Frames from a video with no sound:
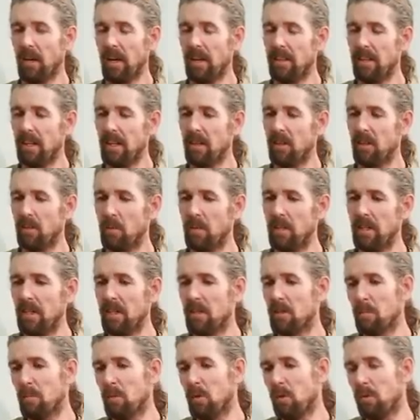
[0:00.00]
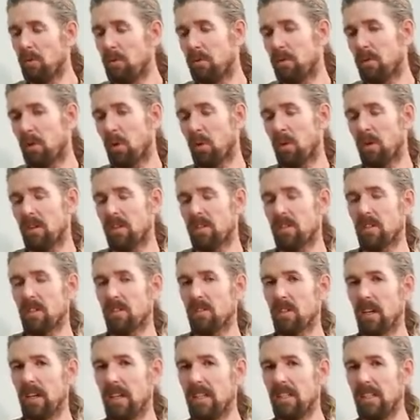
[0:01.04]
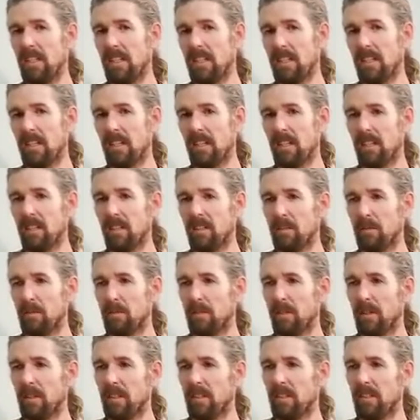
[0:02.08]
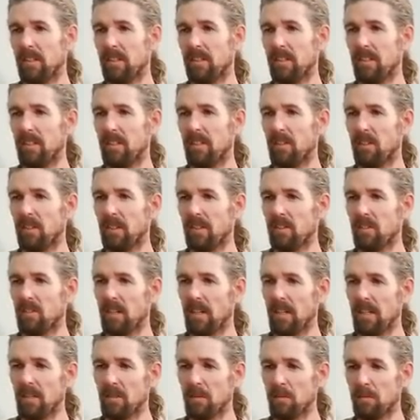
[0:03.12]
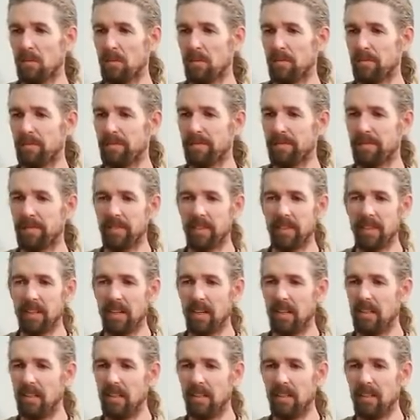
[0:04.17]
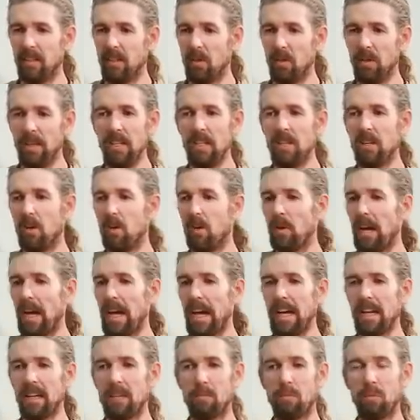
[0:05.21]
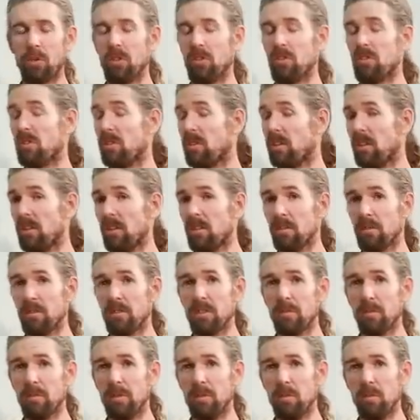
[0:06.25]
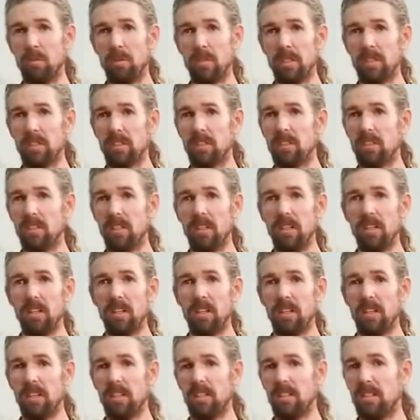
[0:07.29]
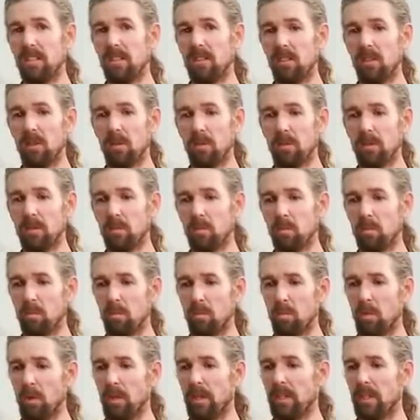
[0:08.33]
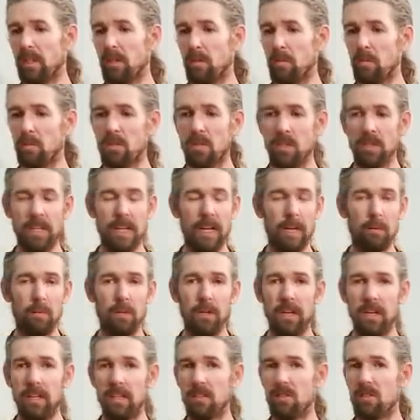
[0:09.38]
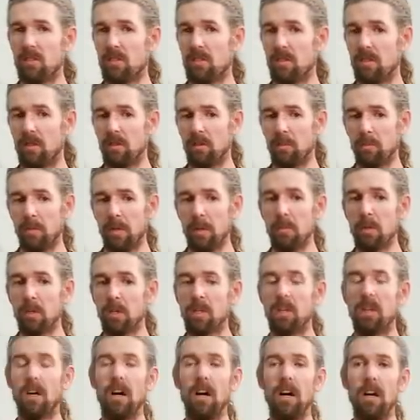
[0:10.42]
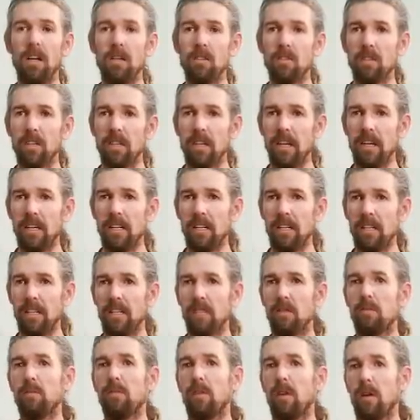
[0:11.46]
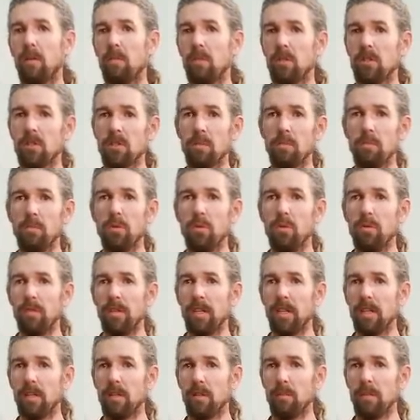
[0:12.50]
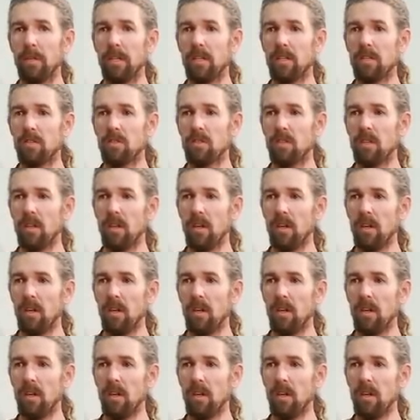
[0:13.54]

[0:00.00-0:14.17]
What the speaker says: think that we need to move towards this idea of, these kind of, eco-ag preserves, if you will. And, the Williams and the Applegate people are congregating here. Farmers are moving here because